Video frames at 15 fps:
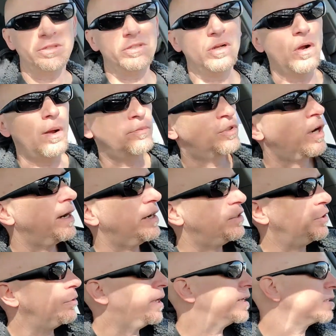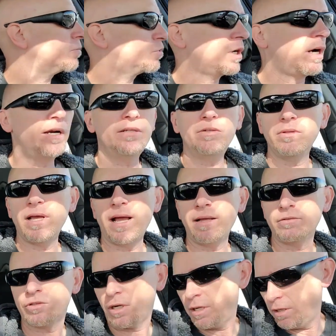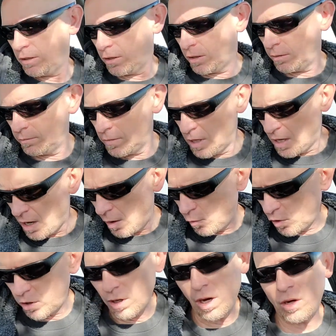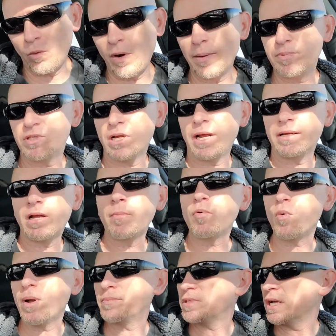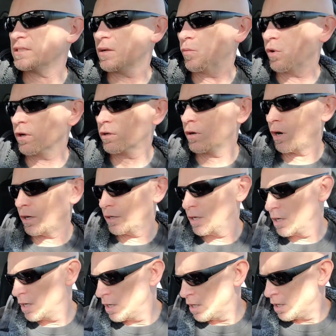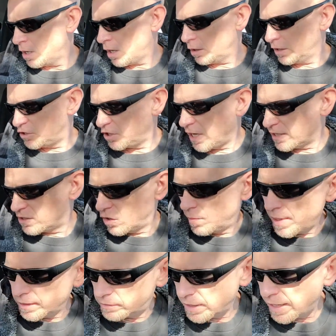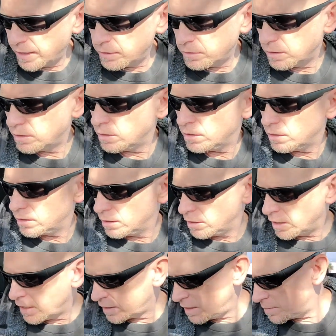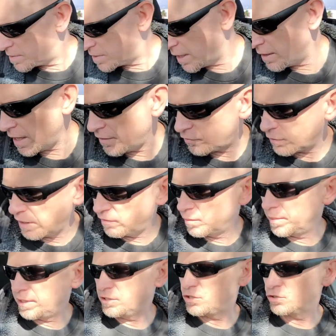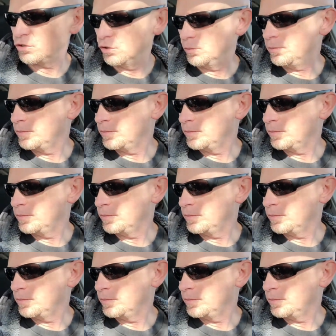So I'm trying to do this. I'm trying to do that. I'm working on a website, couple websites I'm working on. I'll let you guys know about that. I keep saying that forever, but it's true.